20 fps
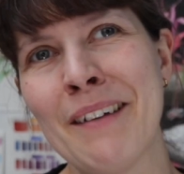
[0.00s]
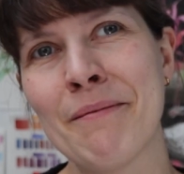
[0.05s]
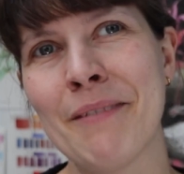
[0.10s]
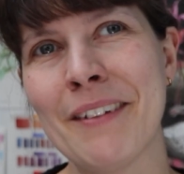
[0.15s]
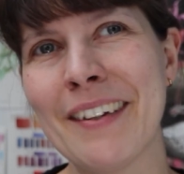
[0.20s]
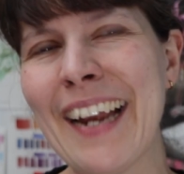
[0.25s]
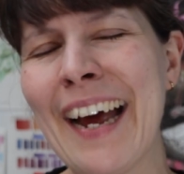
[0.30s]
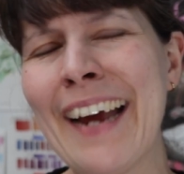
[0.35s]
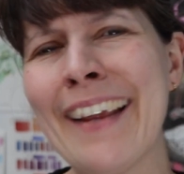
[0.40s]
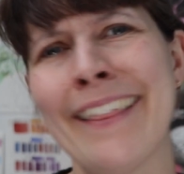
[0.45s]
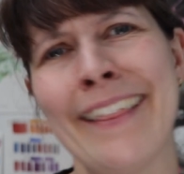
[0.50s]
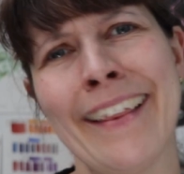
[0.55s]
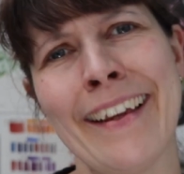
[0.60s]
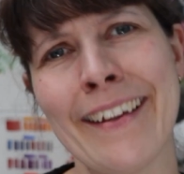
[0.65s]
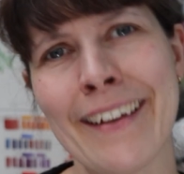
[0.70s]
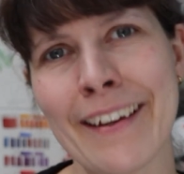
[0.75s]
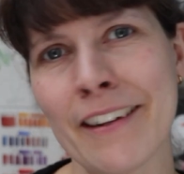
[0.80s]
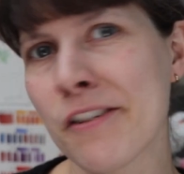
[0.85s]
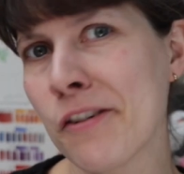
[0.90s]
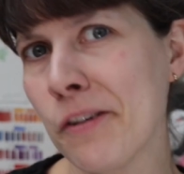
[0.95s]
But I
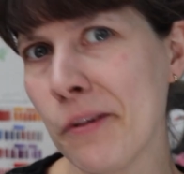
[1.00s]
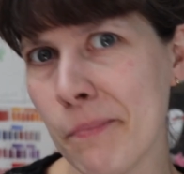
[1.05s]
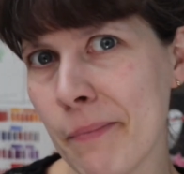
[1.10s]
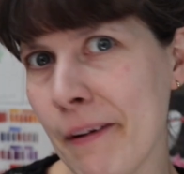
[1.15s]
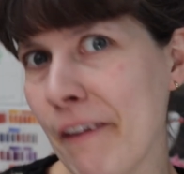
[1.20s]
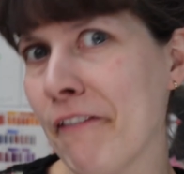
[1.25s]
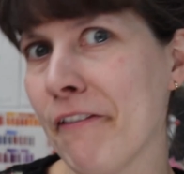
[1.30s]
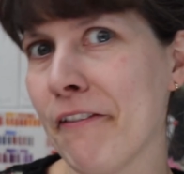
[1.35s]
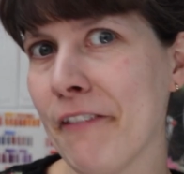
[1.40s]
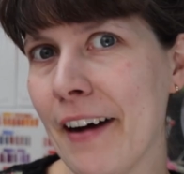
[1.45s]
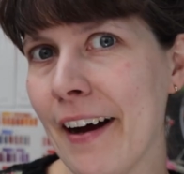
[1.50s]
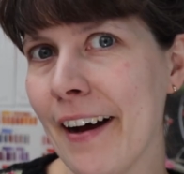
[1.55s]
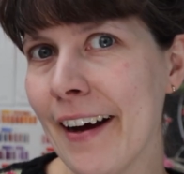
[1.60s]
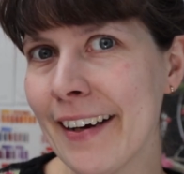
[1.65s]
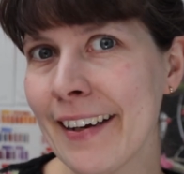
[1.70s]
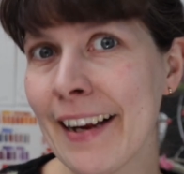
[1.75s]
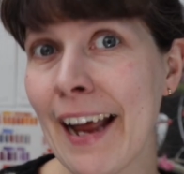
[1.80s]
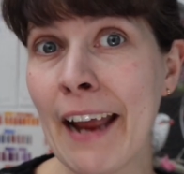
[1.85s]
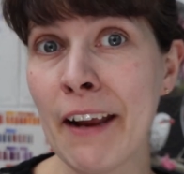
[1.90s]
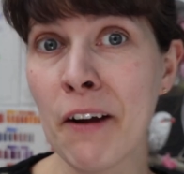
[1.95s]
think it should be
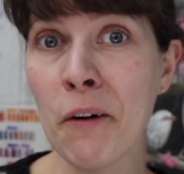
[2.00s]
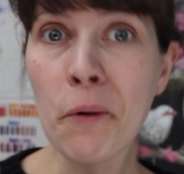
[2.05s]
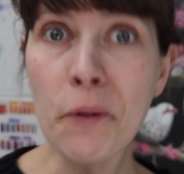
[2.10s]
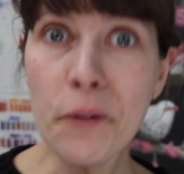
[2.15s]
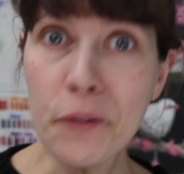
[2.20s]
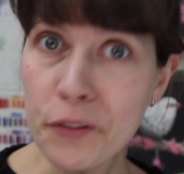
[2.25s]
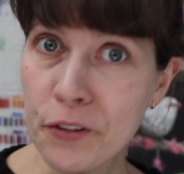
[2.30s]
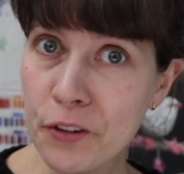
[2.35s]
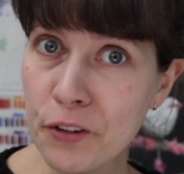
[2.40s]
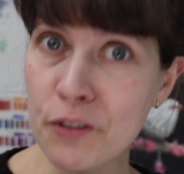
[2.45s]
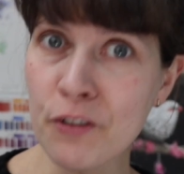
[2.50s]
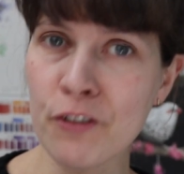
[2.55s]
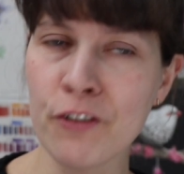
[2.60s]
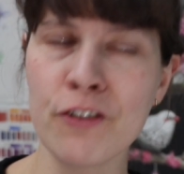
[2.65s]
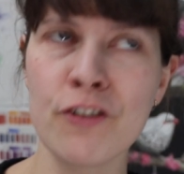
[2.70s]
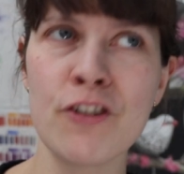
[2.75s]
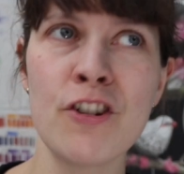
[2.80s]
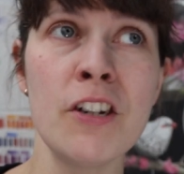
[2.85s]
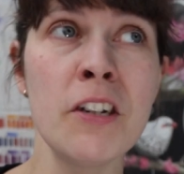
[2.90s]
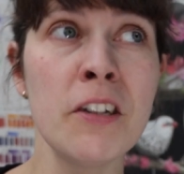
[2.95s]
fine. I also
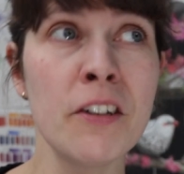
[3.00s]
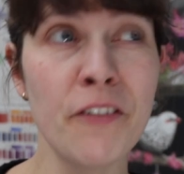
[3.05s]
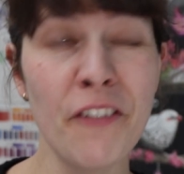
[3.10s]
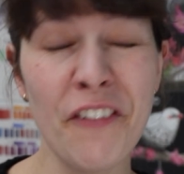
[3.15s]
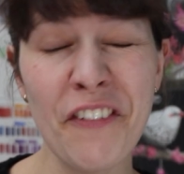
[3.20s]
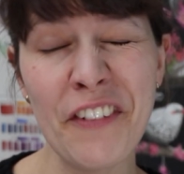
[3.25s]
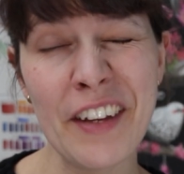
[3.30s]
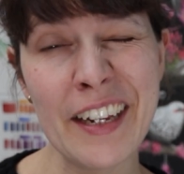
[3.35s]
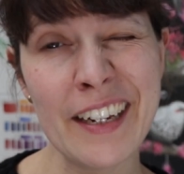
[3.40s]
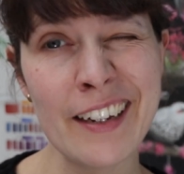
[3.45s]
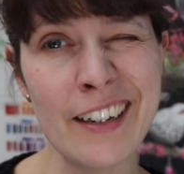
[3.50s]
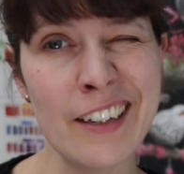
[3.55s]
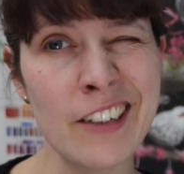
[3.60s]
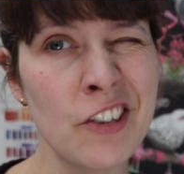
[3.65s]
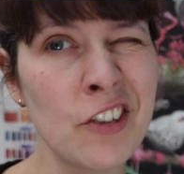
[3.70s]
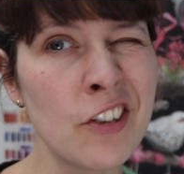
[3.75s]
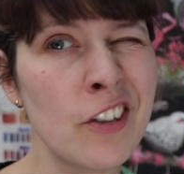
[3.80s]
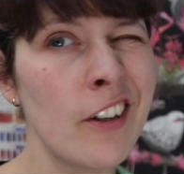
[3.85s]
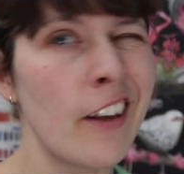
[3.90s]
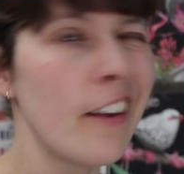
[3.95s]
just
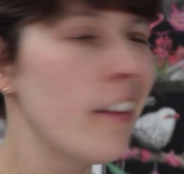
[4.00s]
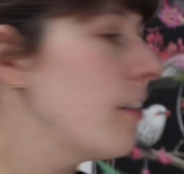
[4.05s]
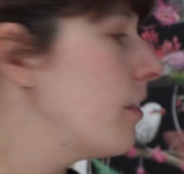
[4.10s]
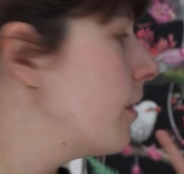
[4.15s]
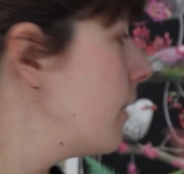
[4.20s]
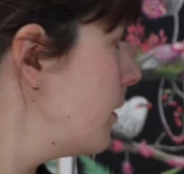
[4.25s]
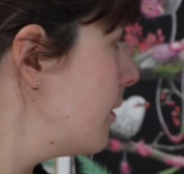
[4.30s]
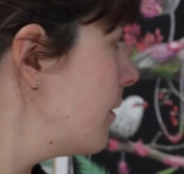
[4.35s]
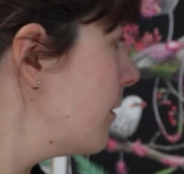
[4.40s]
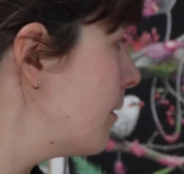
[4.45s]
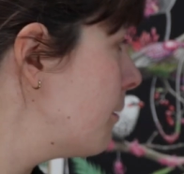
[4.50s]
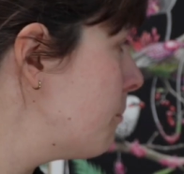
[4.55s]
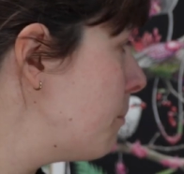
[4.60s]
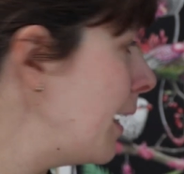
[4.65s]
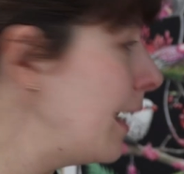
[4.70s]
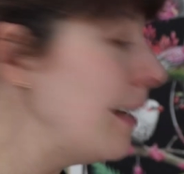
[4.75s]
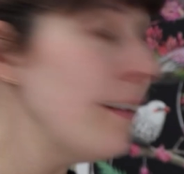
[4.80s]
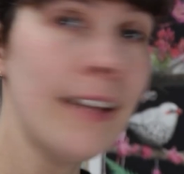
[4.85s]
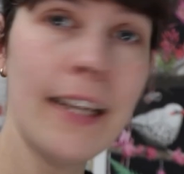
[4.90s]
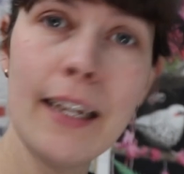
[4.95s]
finished this
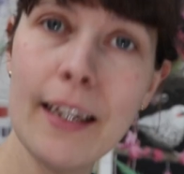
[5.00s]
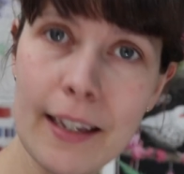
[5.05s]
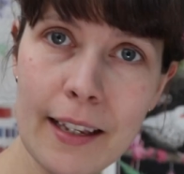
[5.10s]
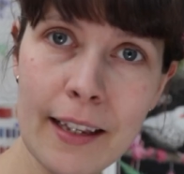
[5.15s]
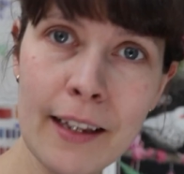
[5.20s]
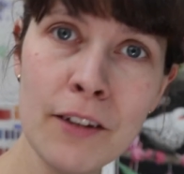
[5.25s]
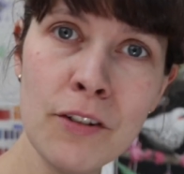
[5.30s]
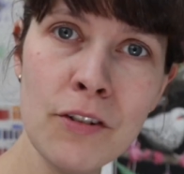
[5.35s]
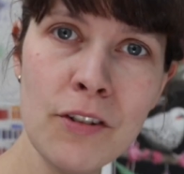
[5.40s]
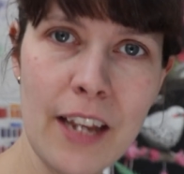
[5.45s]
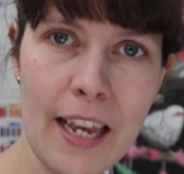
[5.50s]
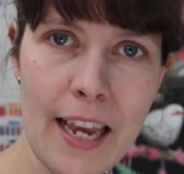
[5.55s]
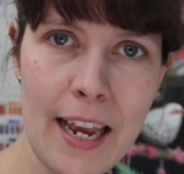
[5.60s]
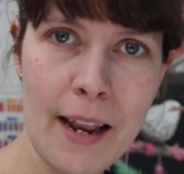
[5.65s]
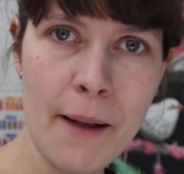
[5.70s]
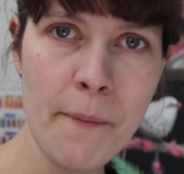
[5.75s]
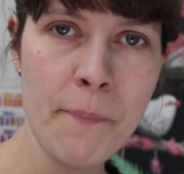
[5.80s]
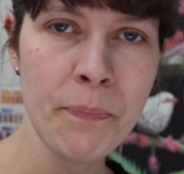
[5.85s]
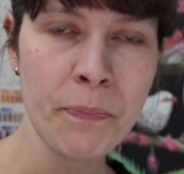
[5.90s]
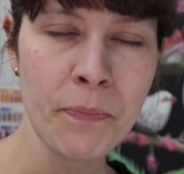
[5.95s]
painting here
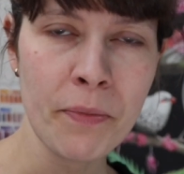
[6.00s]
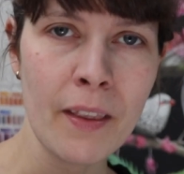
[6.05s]
today.